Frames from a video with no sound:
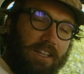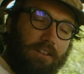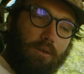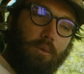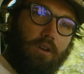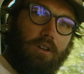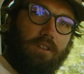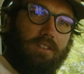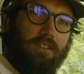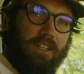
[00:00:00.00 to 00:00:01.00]
lean
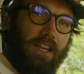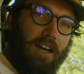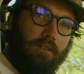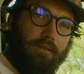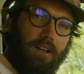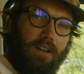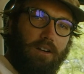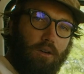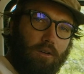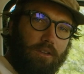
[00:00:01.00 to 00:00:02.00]
towards the
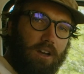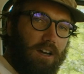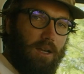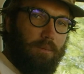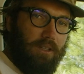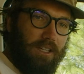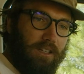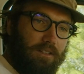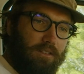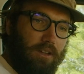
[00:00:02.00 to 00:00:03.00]
Alpha or the Hyperlink.